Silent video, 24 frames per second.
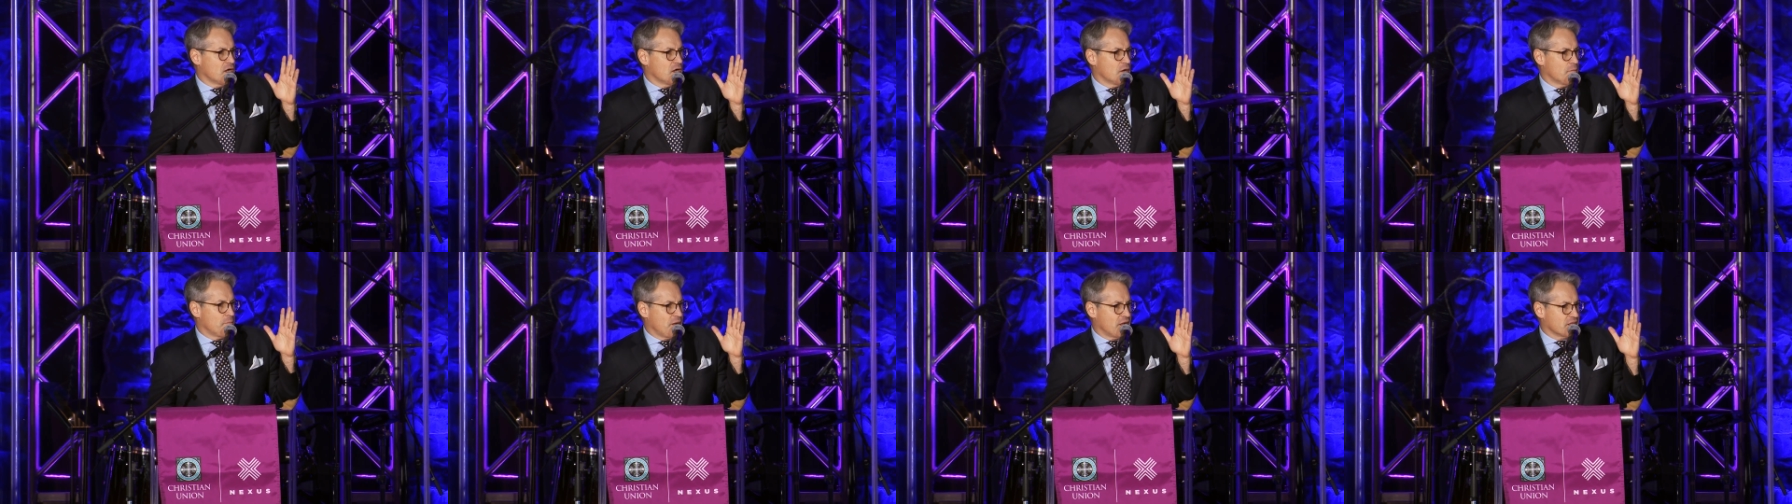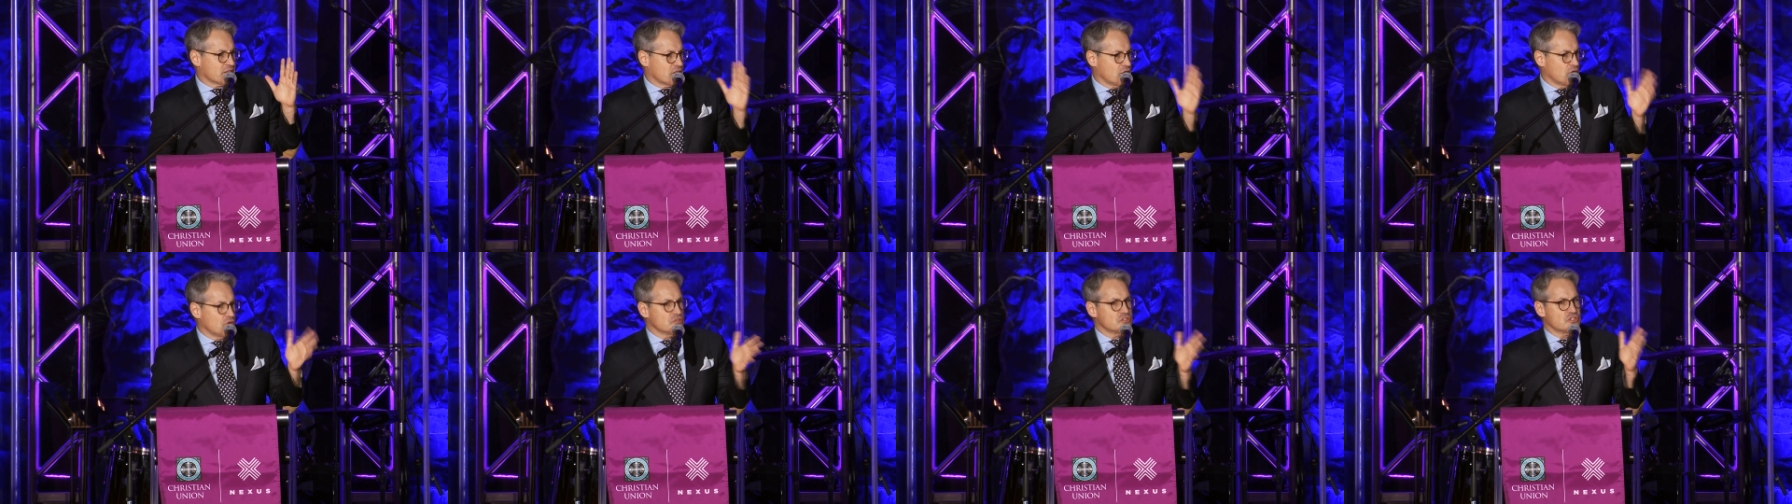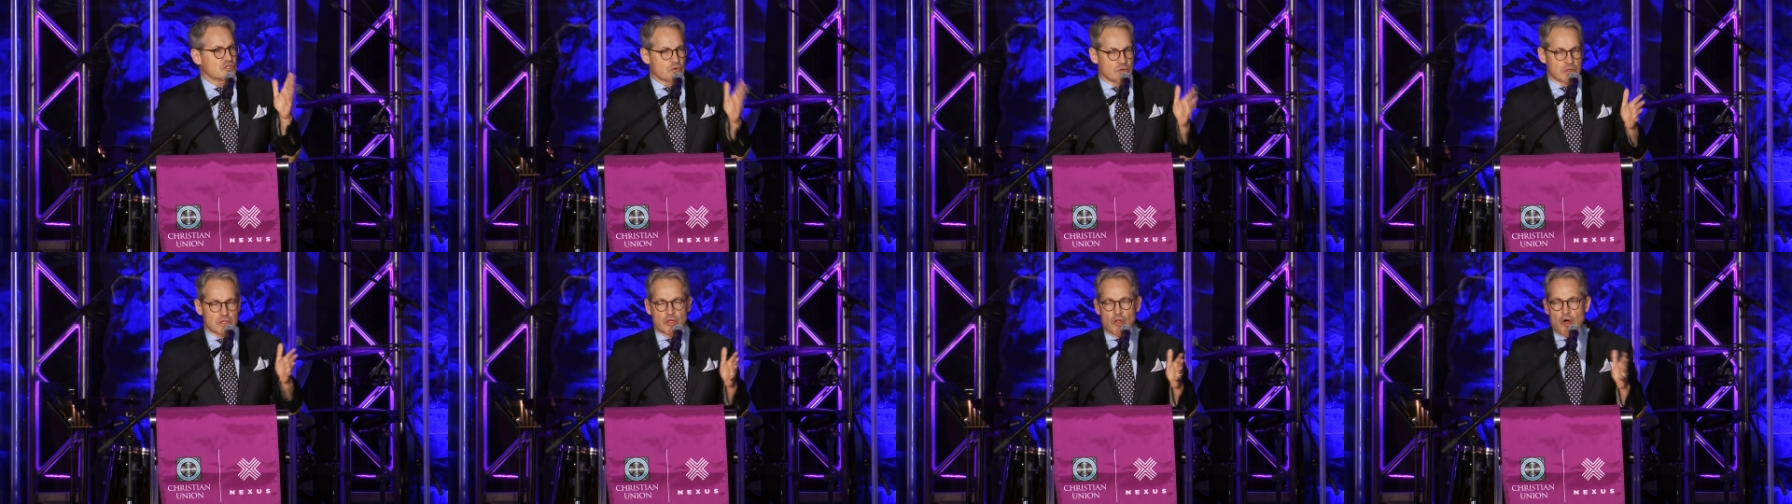about those
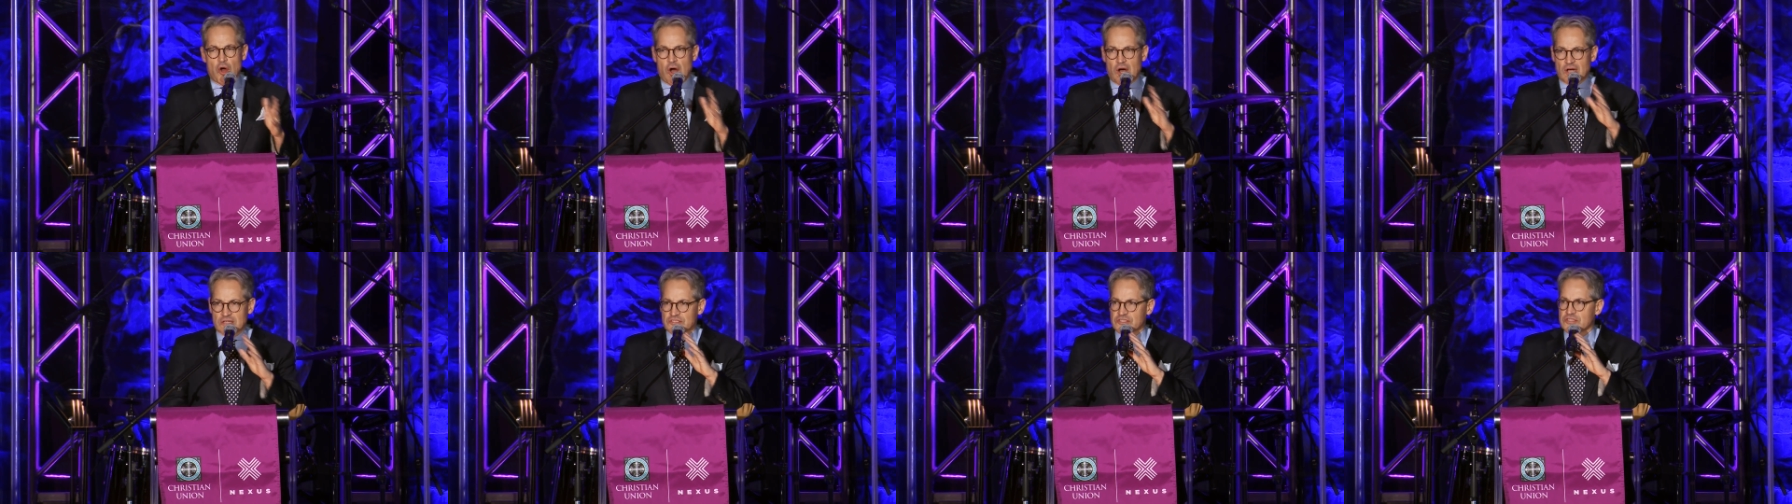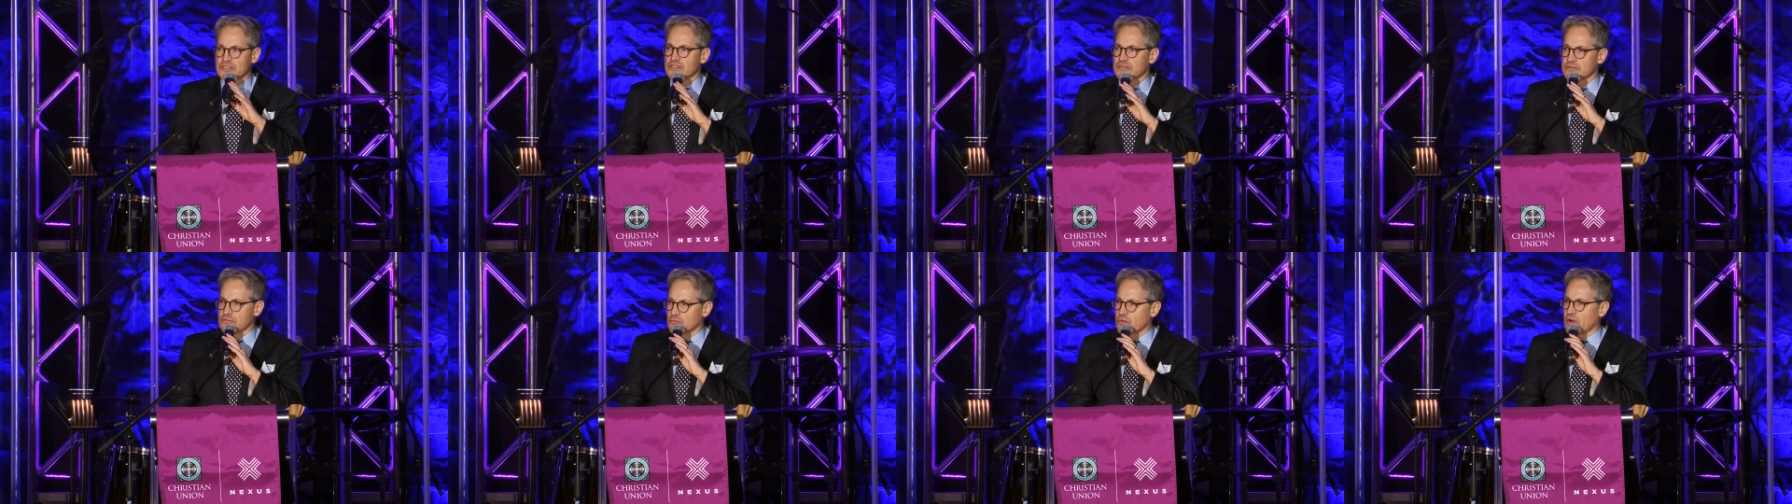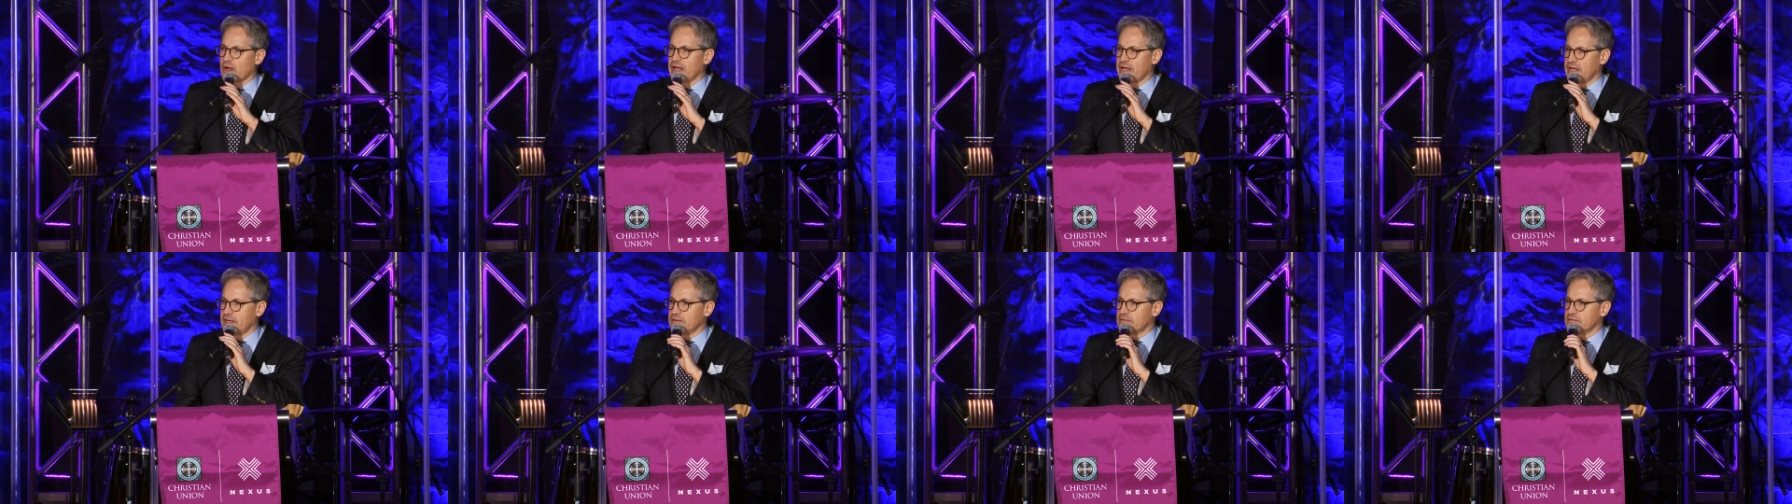who are lost,
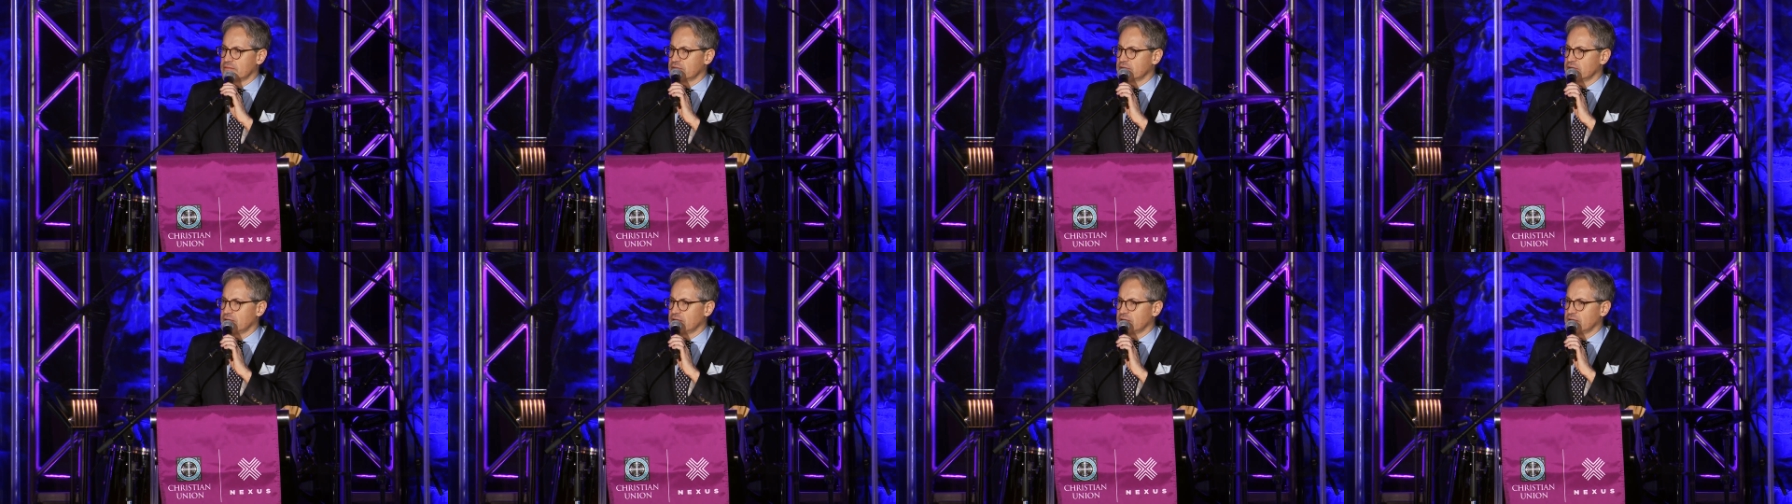right?